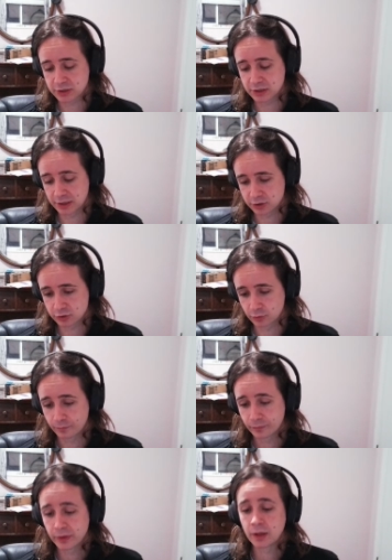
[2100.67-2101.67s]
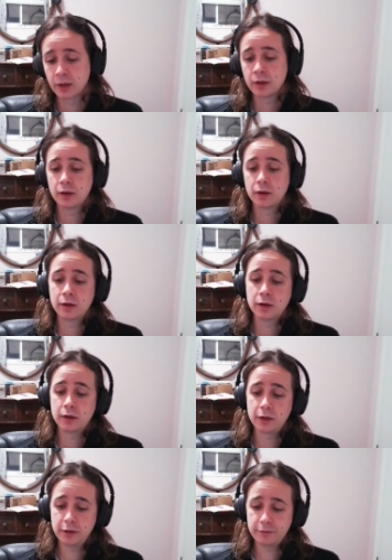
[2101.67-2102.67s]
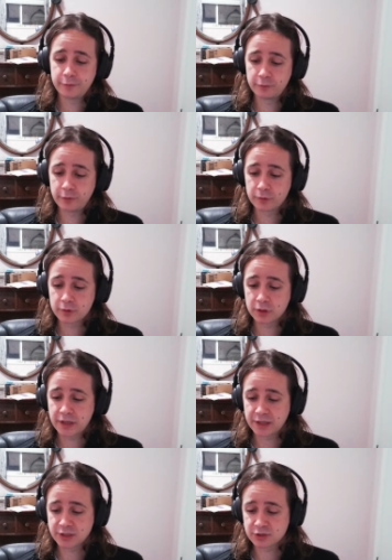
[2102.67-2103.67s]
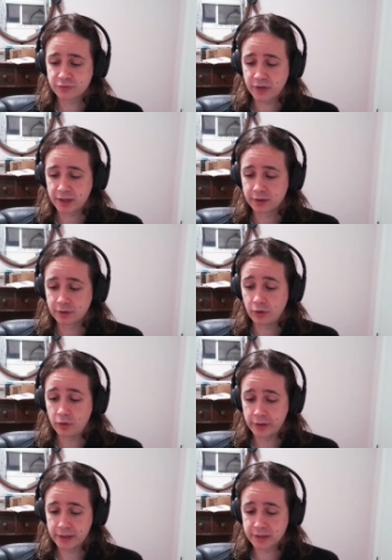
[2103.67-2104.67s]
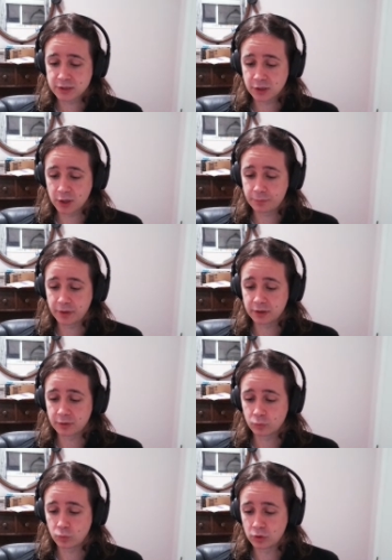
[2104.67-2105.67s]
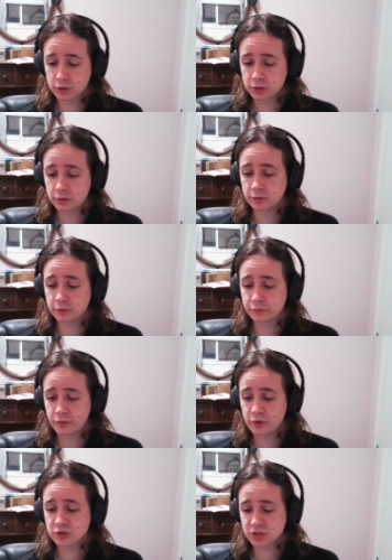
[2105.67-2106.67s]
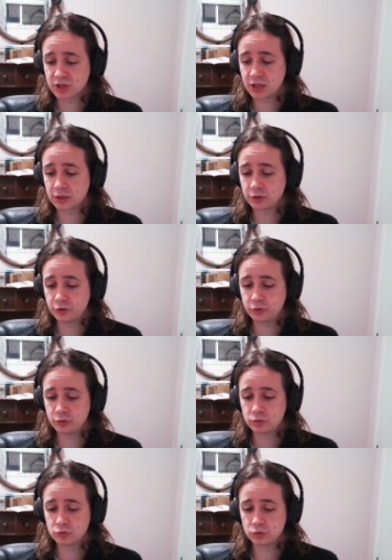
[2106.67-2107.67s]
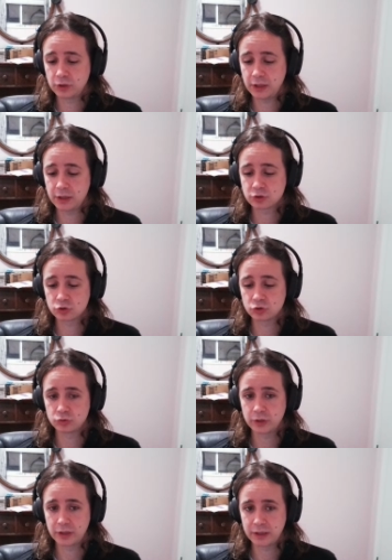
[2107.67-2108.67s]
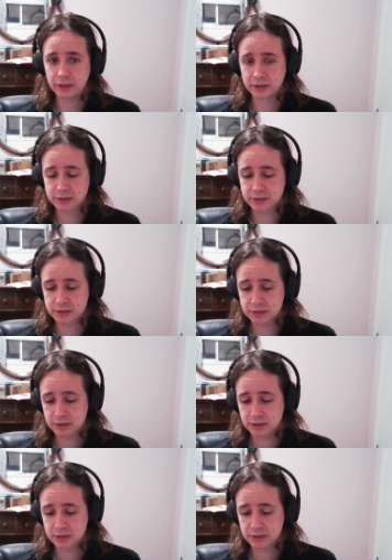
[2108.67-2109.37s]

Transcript: That is true. If your vehicle catches fire or ends up in the water, the first thing you need to do is